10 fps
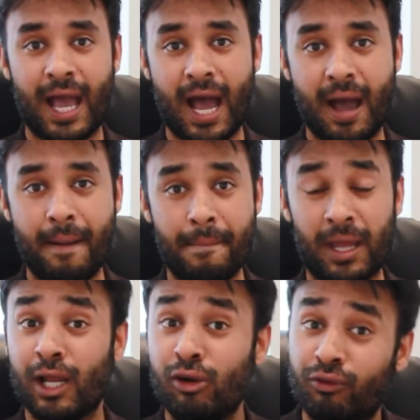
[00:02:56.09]
And
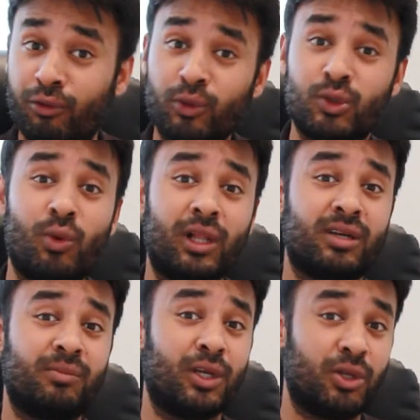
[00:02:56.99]
I look forward to
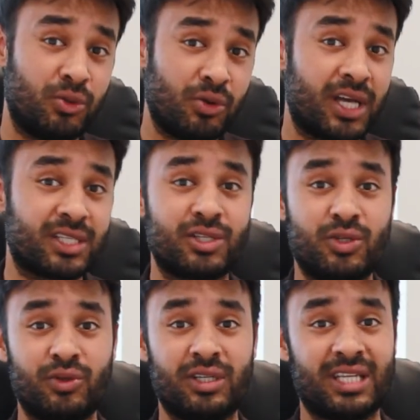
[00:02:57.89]
welcoming you as a
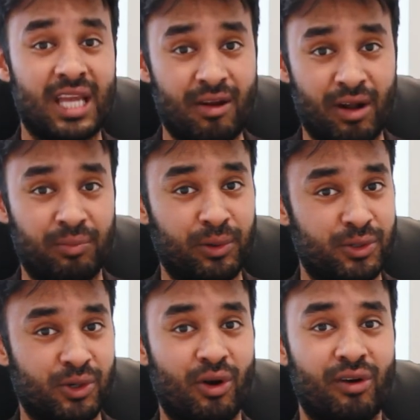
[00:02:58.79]
student here at
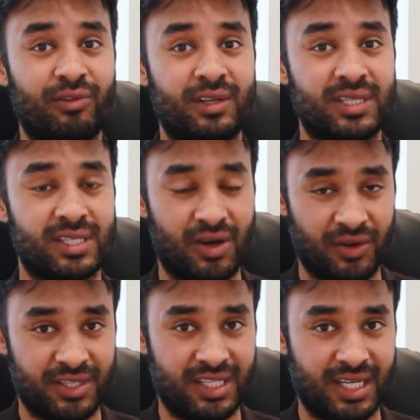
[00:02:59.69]
Build Your Confidence
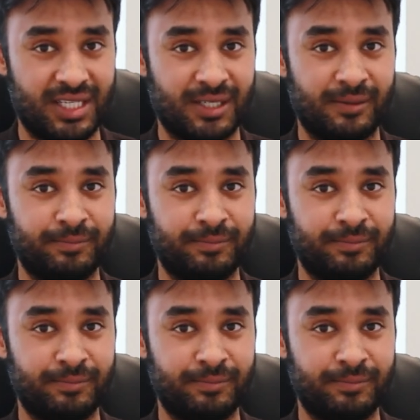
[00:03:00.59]
on Stage.